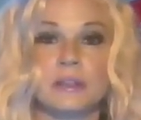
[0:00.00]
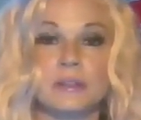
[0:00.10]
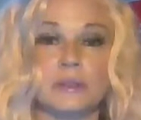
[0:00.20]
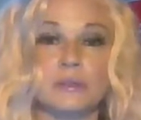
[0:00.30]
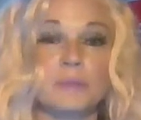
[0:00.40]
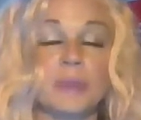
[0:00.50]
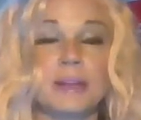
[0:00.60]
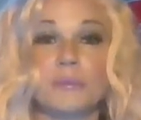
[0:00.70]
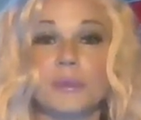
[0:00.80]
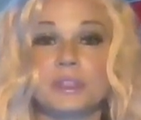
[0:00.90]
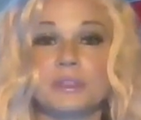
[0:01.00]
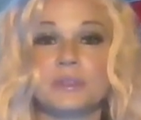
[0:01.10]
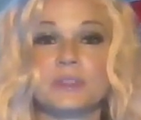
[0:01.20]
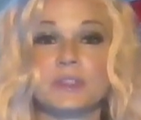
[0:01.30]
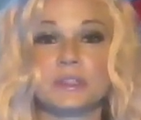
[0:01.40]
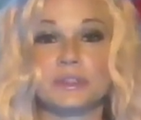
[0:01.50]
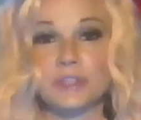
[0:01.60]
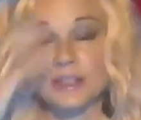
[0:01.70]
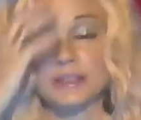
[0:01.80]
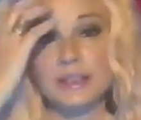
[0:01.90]
you might want to do this
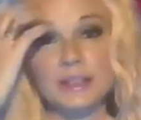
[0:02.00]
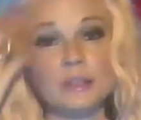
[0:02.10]
exercise